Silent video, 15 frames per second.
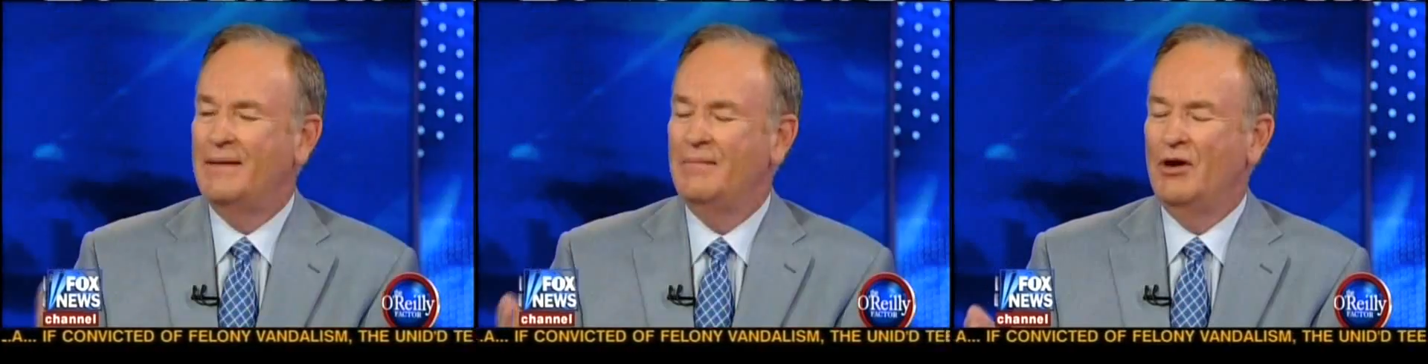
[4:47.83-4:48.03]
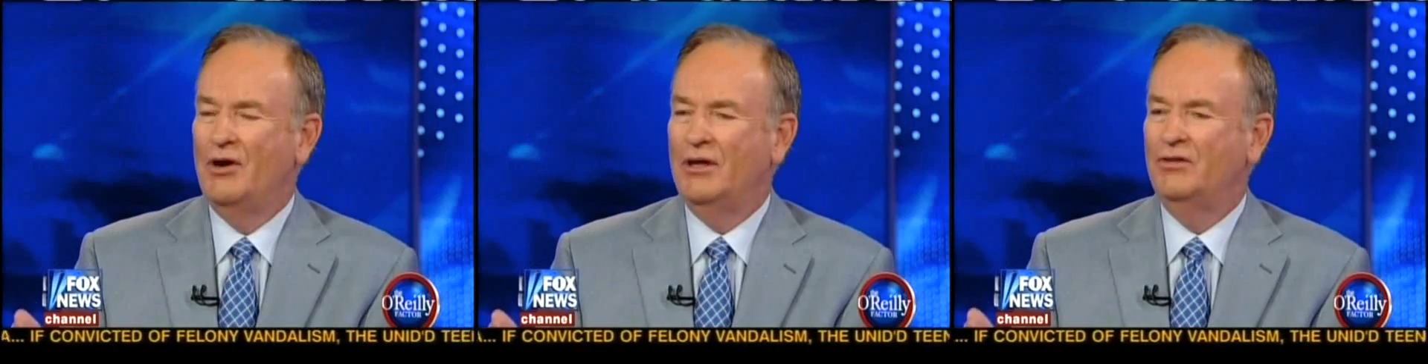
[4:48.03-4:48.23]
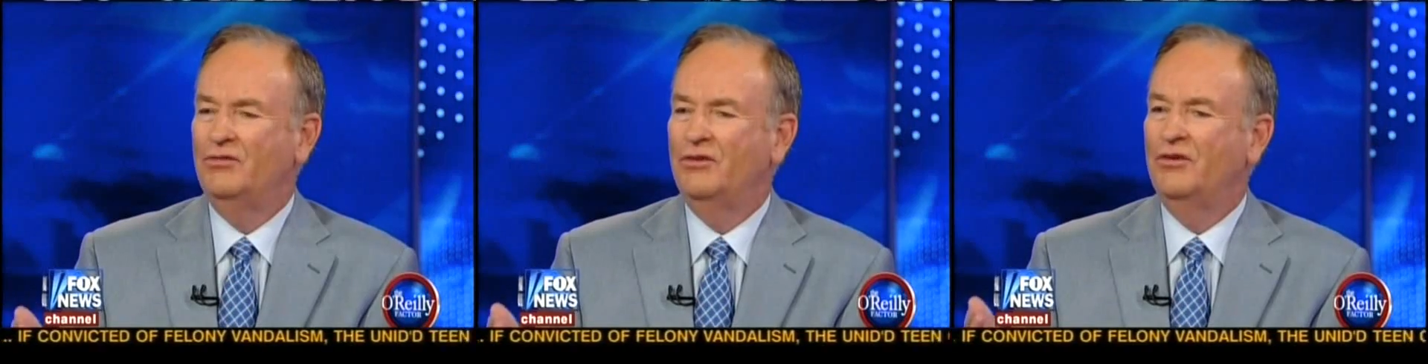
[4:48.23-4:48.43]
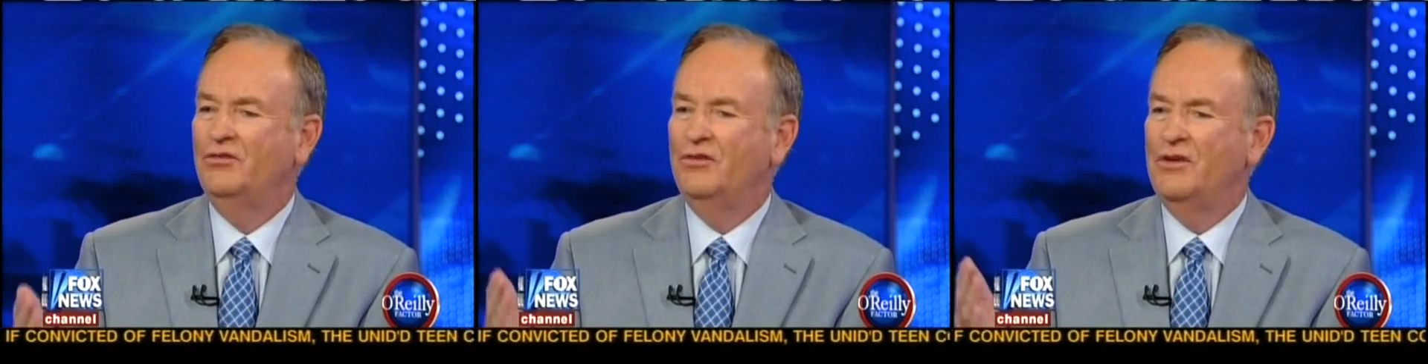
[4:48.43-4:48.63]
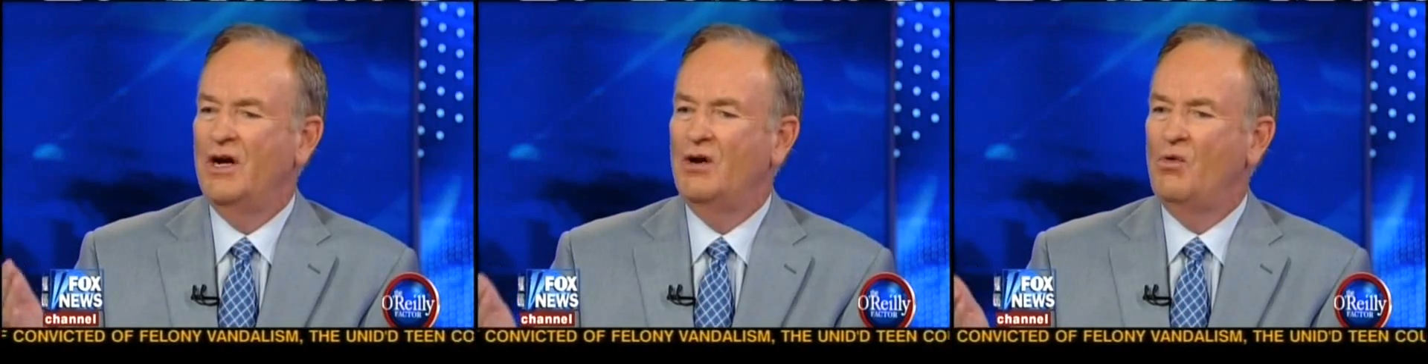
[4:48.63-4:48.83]
an American
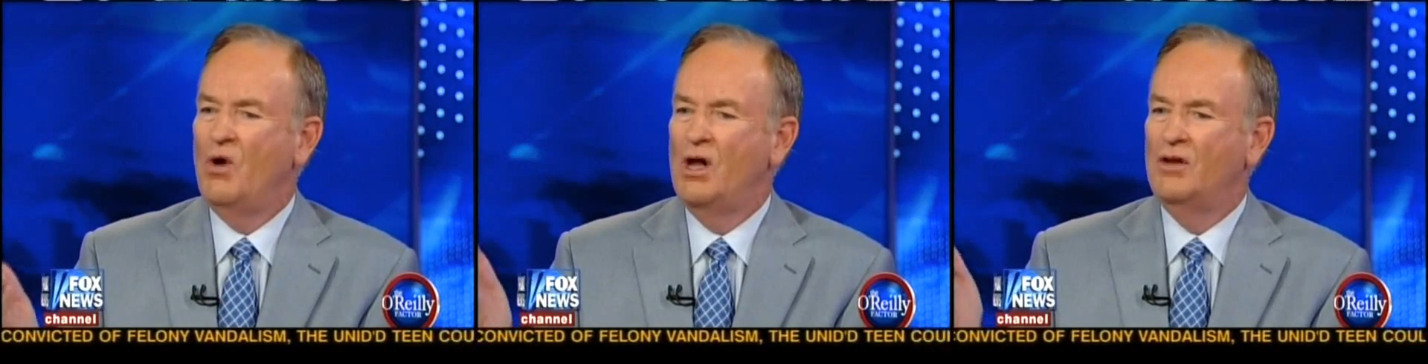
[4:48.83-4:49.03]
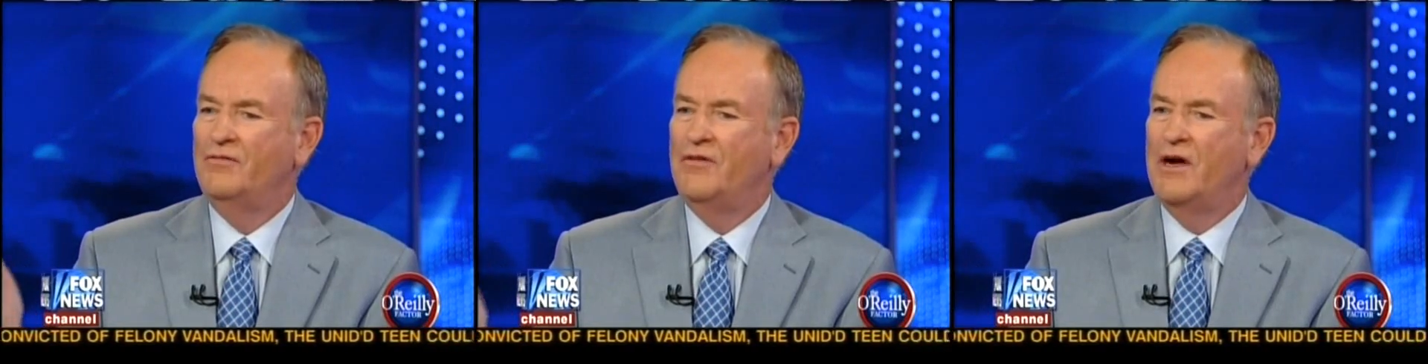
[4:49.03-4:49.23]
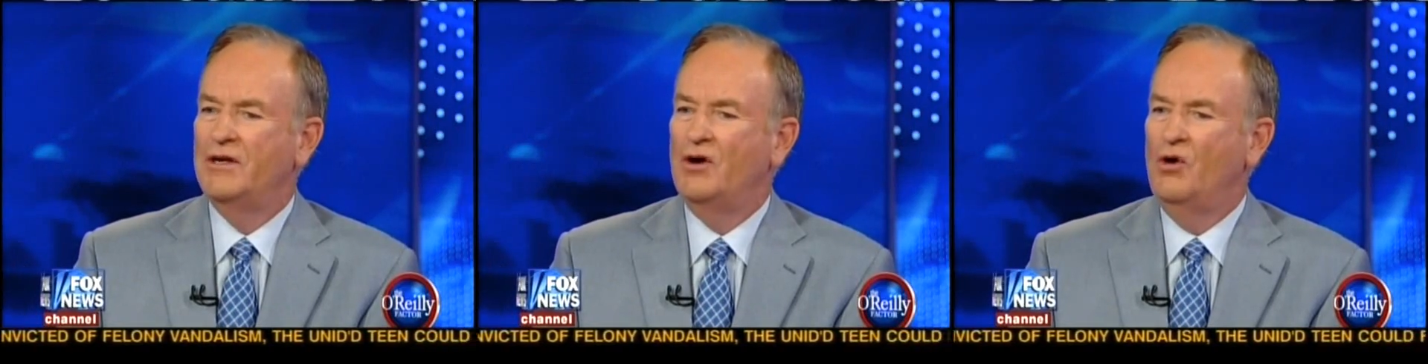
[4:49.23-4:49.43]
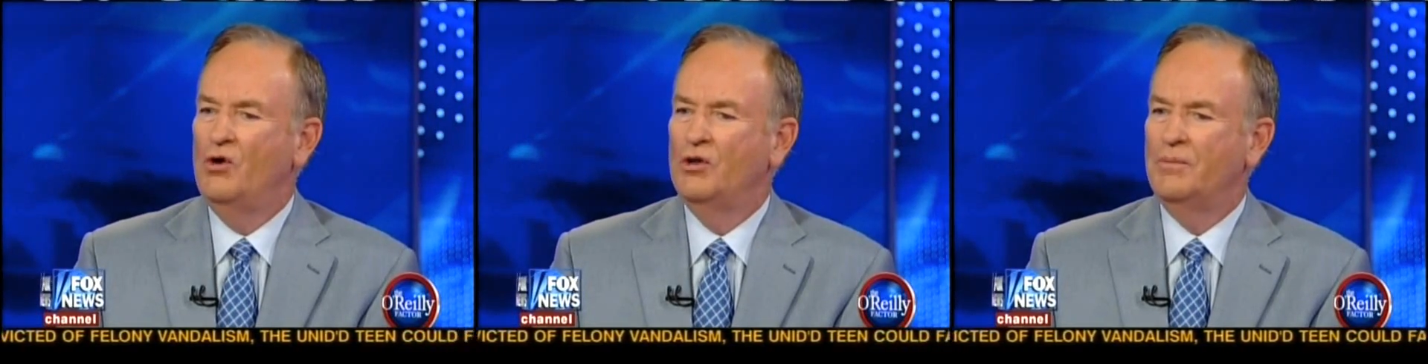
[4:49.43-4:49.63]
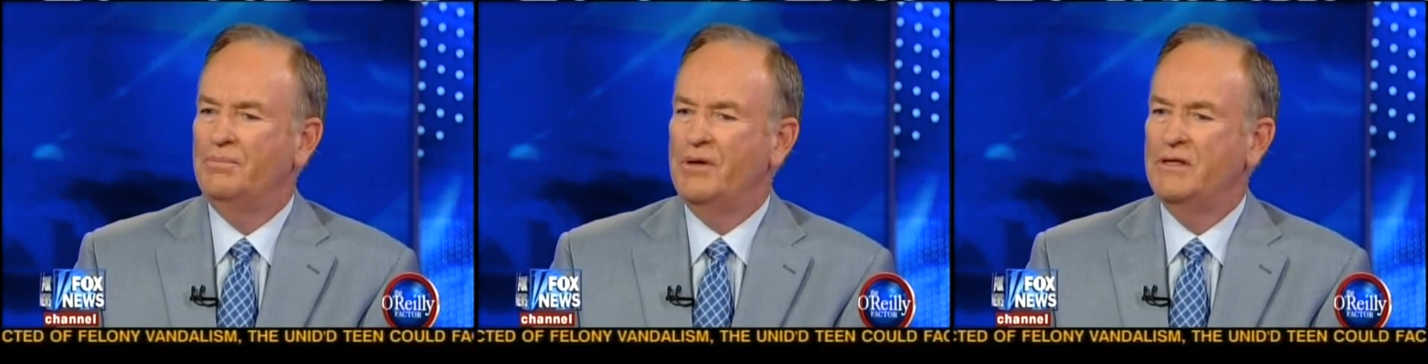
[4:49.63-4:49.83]
citizen, not qualified to
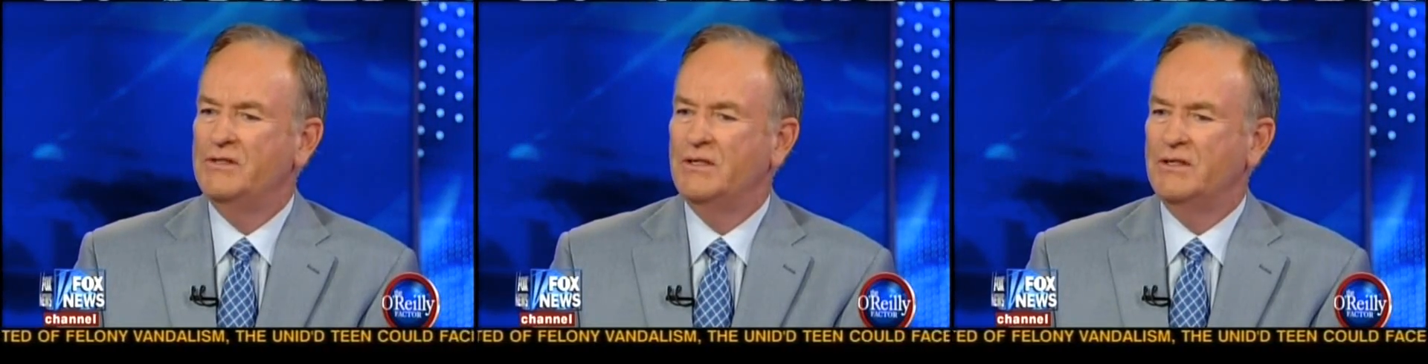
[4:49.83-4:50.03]
hold a presidency.